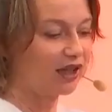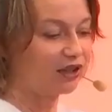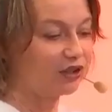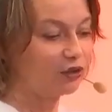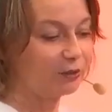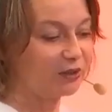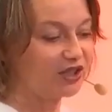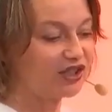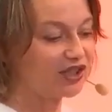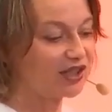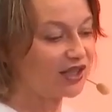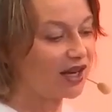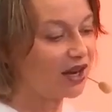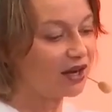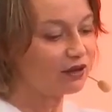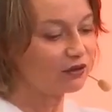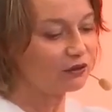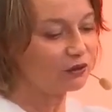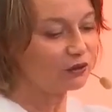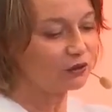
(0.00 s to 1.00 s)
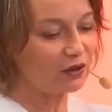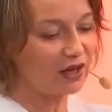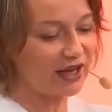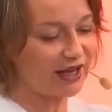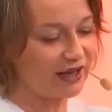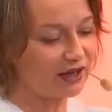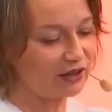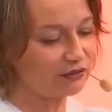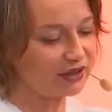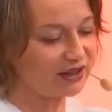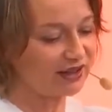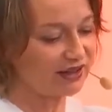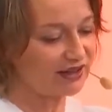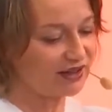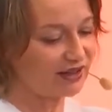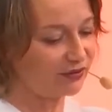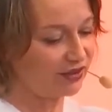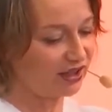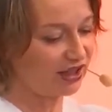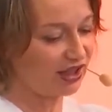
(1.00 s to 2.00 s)
Alopecia or hair
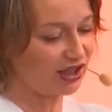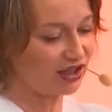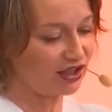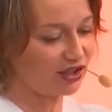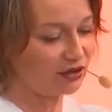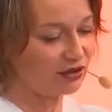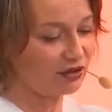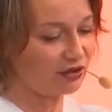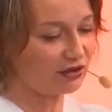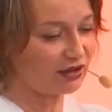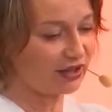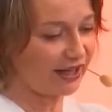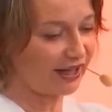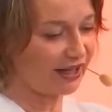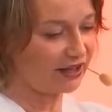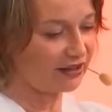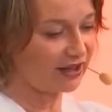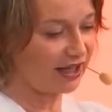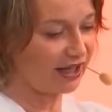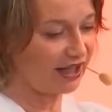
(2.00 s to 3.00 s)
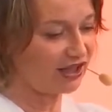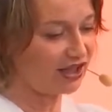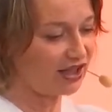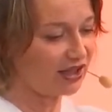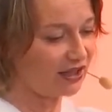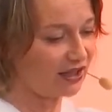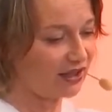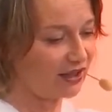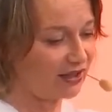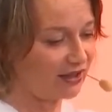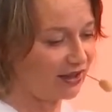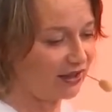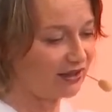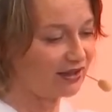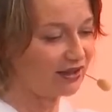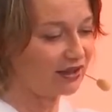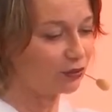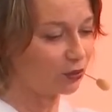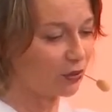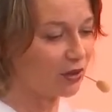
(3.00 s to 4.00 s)
redensification or hair aging?
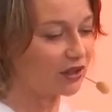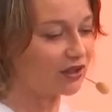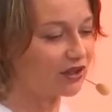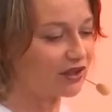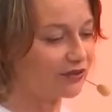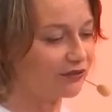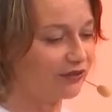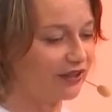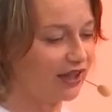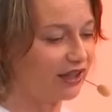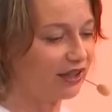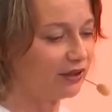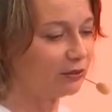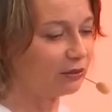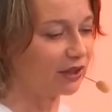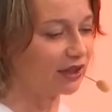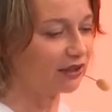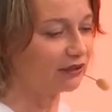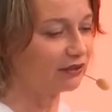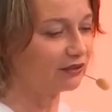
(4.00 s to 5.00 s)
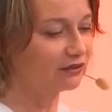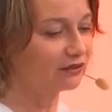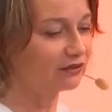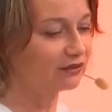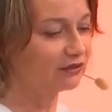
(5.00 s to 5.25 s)
Yes, it works very well.